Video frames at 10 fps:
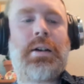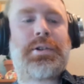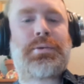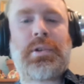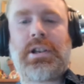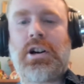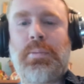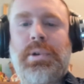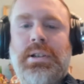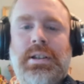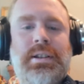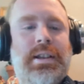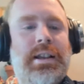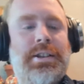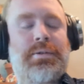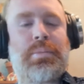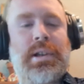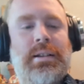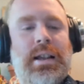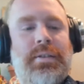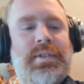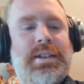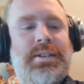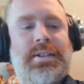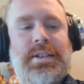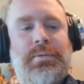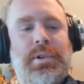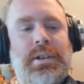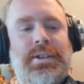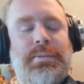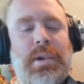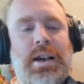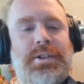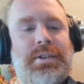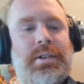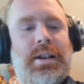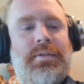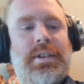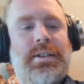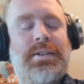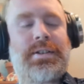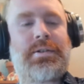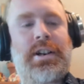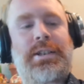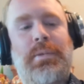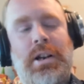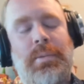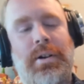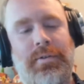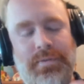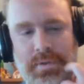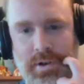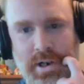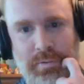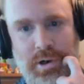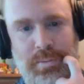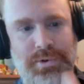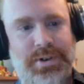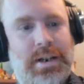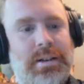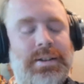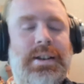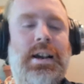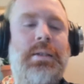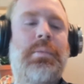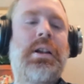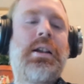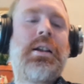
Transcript: I was really hoping that the Yankees would play lefties because he really smashes lefties. He strikes them out about 31% of the time.